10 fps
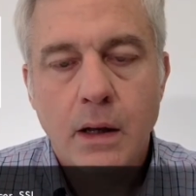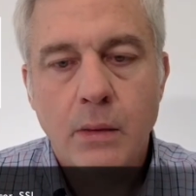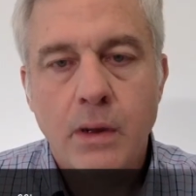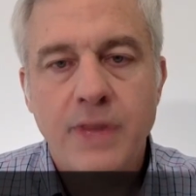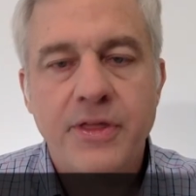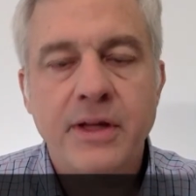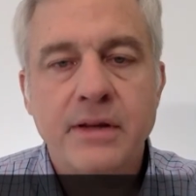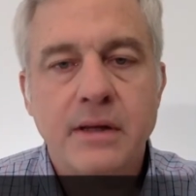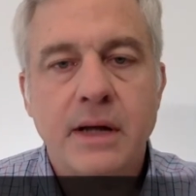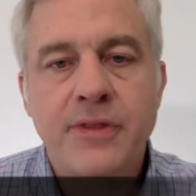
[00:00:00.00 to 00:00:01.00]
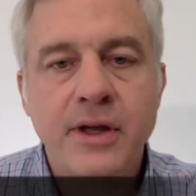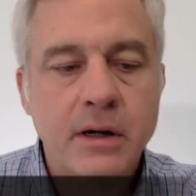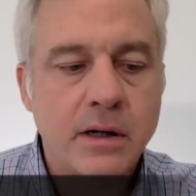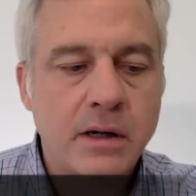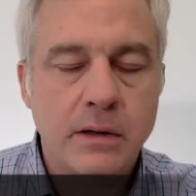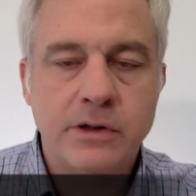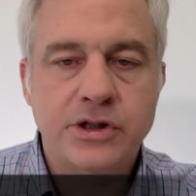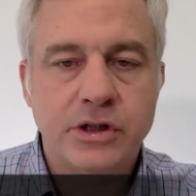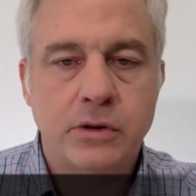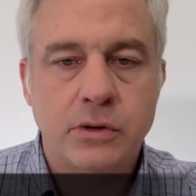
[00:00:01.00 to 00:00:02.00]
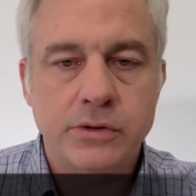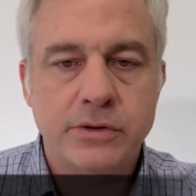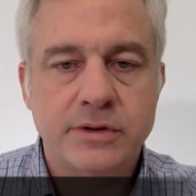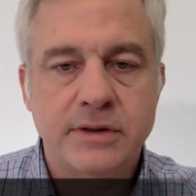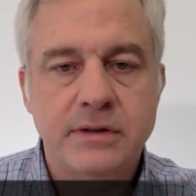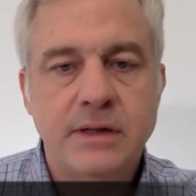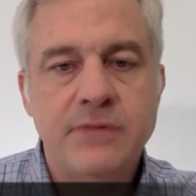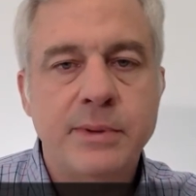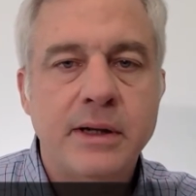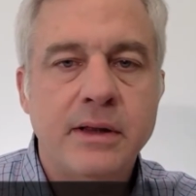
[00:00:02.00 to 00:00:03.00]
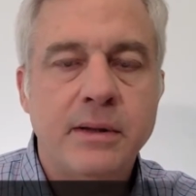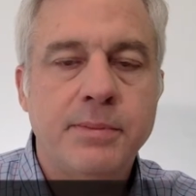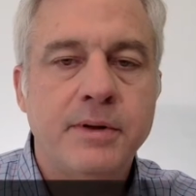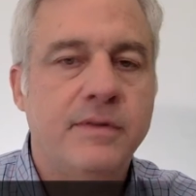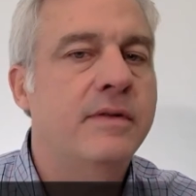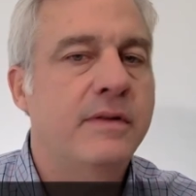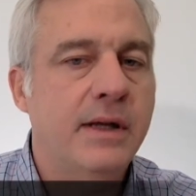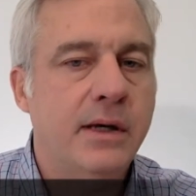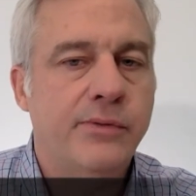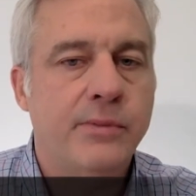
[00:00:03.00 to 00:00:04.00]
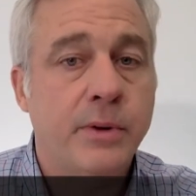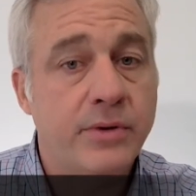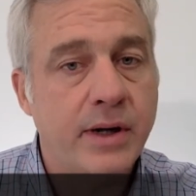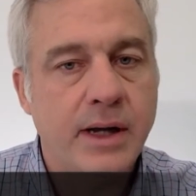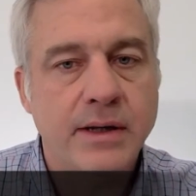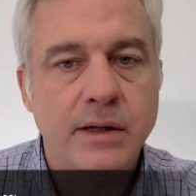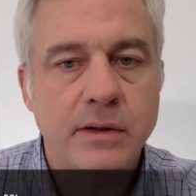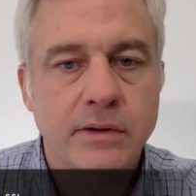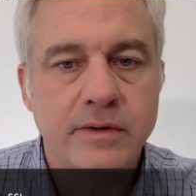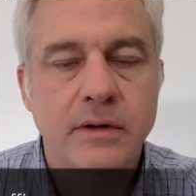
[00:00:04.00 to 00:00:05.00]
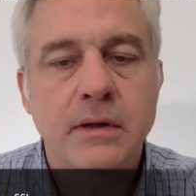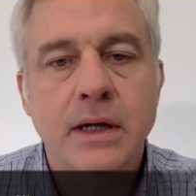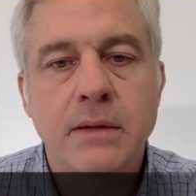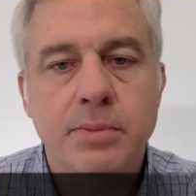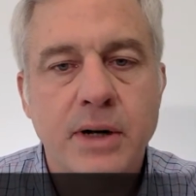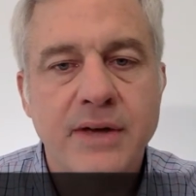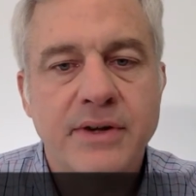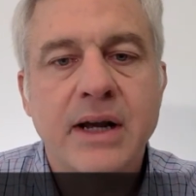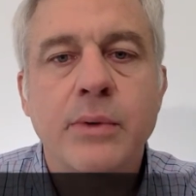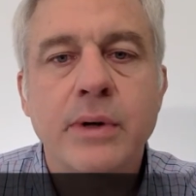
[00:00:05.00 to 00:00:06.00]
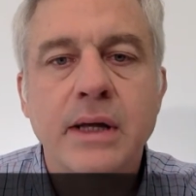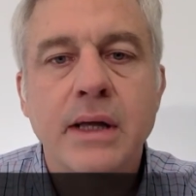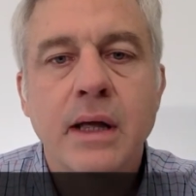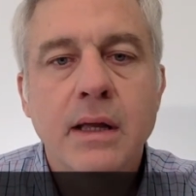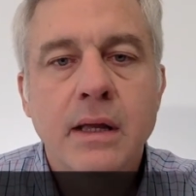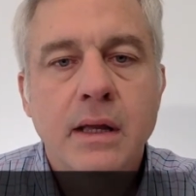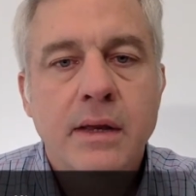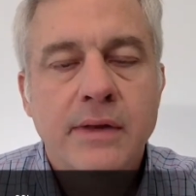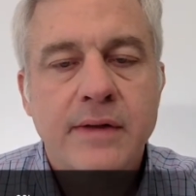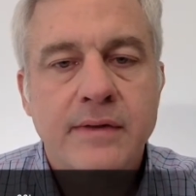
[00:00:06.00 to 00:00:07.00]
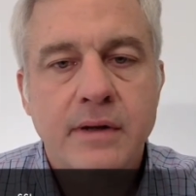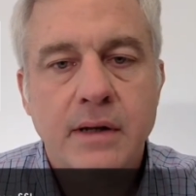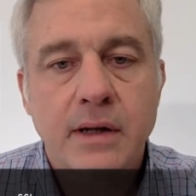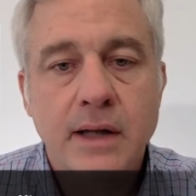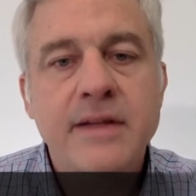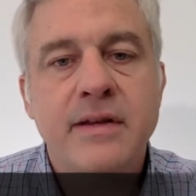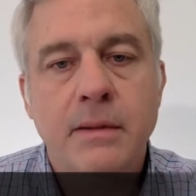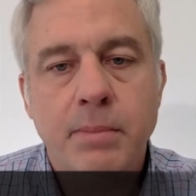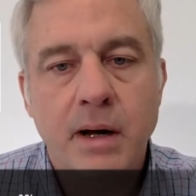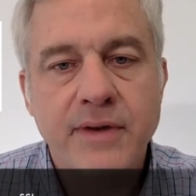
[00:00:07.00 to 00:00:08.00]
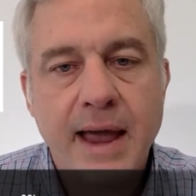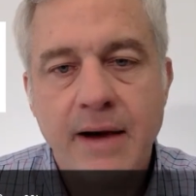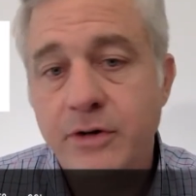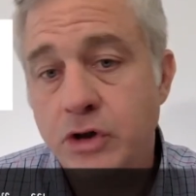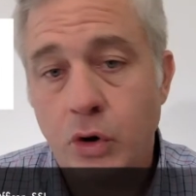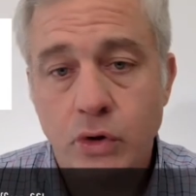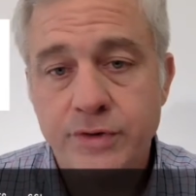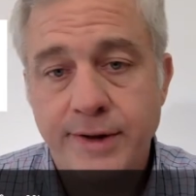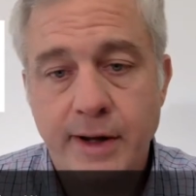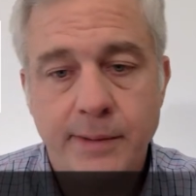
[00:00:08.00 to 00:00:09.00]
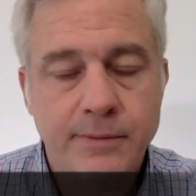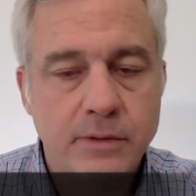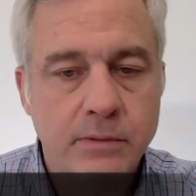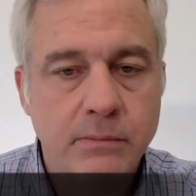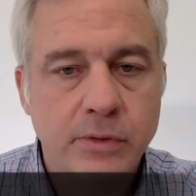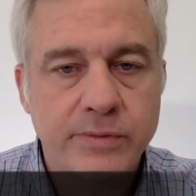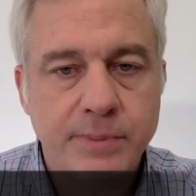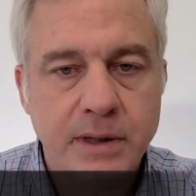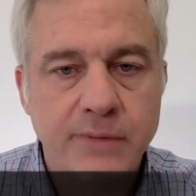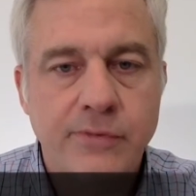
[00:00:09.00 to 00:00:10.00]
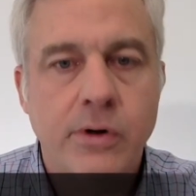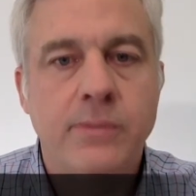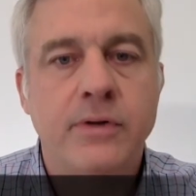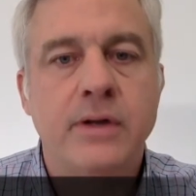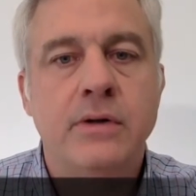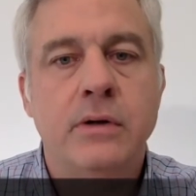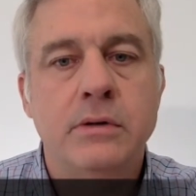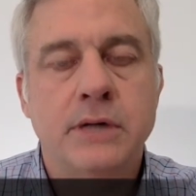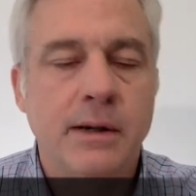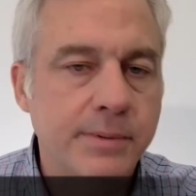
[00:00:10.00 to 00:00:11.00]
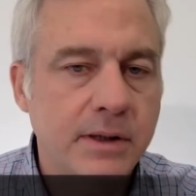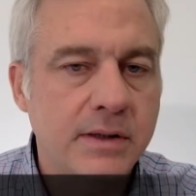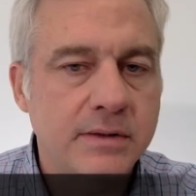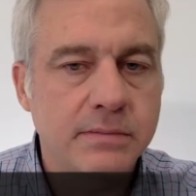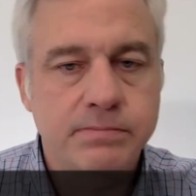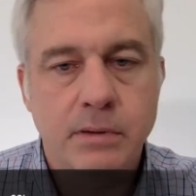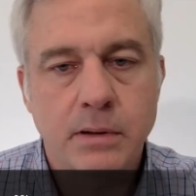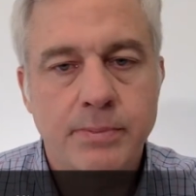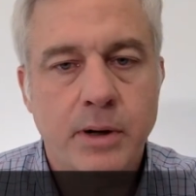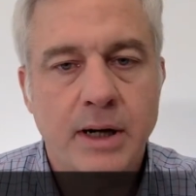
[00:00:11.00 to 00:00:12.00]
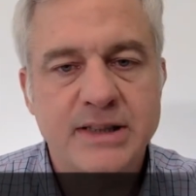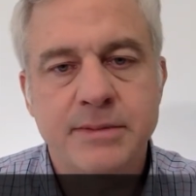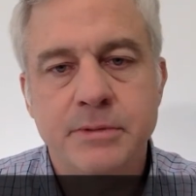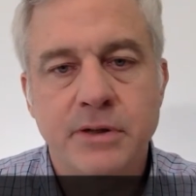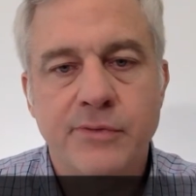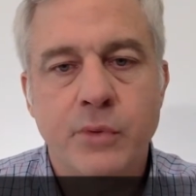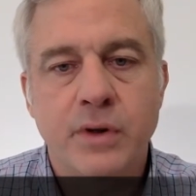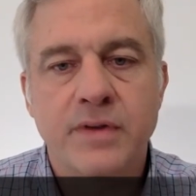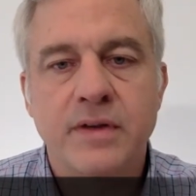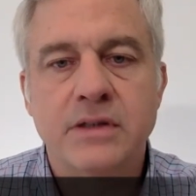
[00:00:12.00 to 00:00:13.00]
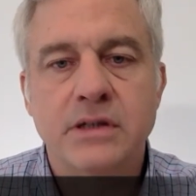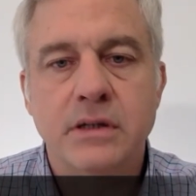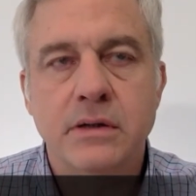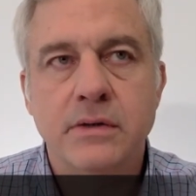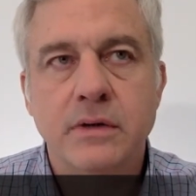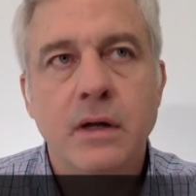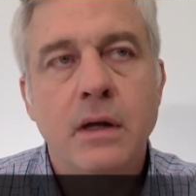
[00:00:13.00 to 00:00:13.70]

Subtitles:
Well, I think our current shareholders, they've been in the business now for about 9 years, and in private equity, that's an above average hold time. So most PE firms like to hold companies approximately 4 to 6 years.